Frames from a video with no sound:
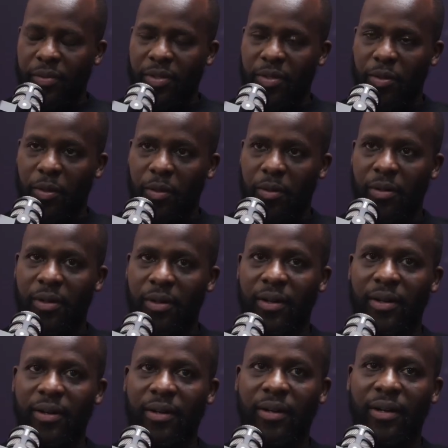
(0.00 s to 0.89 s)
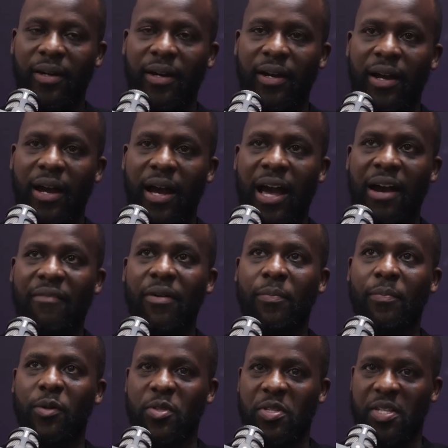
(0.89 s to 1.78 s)
so I have
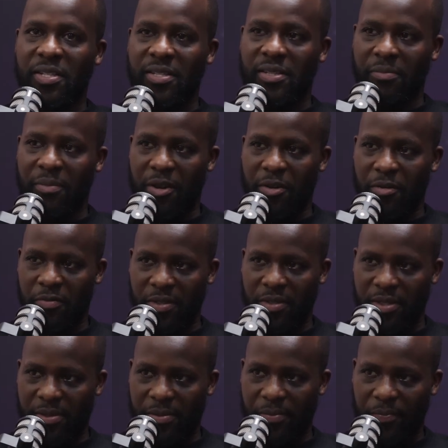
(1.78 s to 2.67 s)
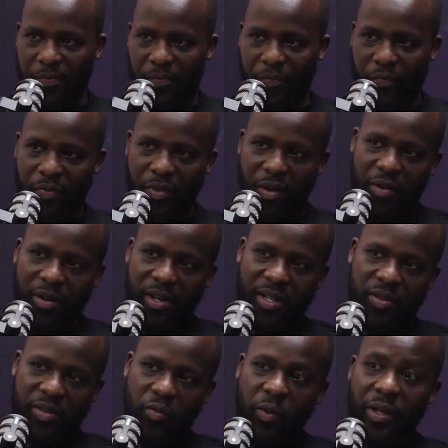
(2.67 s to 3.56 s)
a process in my office. All
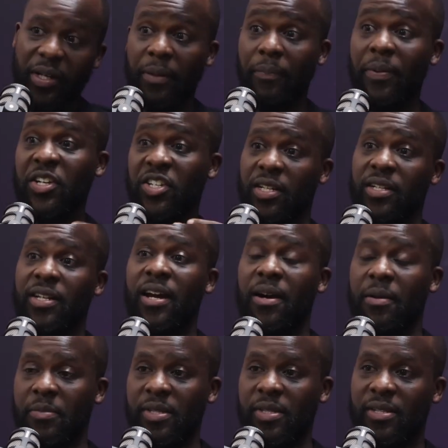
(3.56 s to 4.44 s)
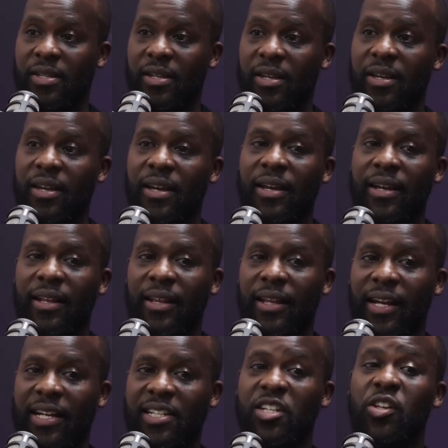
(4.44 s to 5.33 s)
right, when the patient comes,
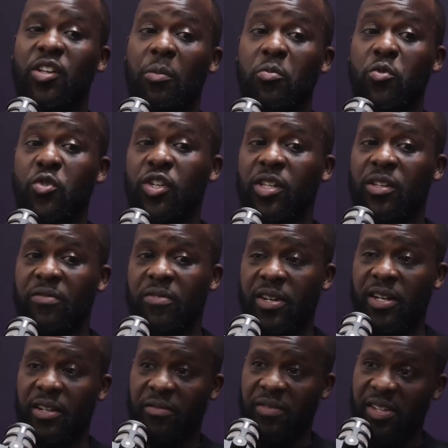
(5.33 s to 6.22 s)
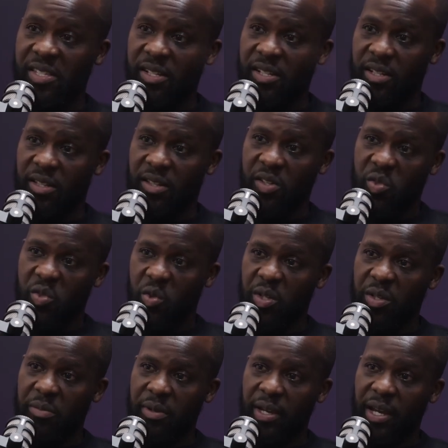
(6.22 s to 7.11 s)
like I tell you, I'm usually very invested in the
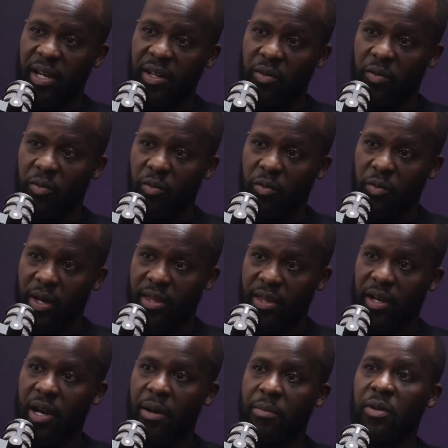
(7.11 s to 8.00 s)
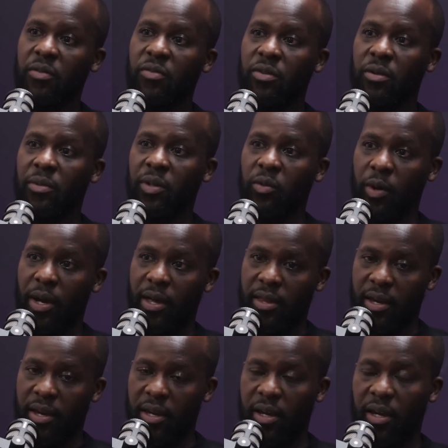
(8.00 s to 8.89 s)
story behind where they're coming from and why
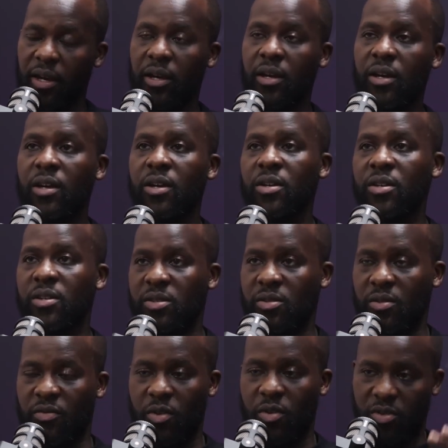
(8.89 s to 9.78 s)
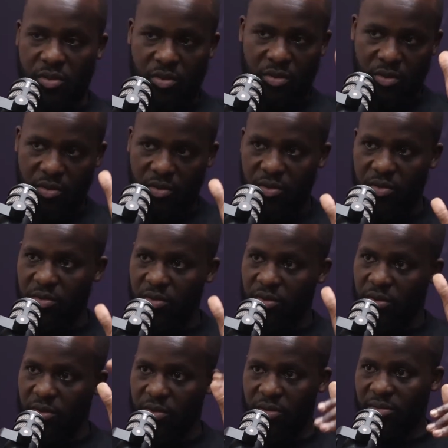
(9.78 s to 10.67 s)
they're here. So of course, you do
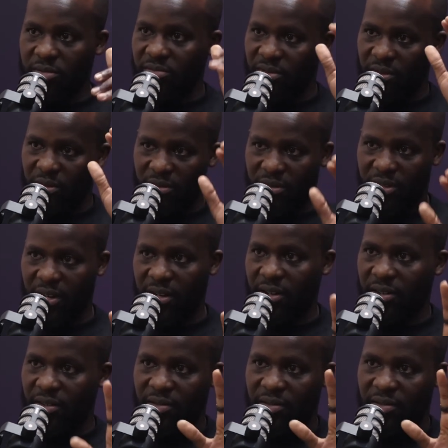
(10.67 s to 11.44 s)
your whole, thorough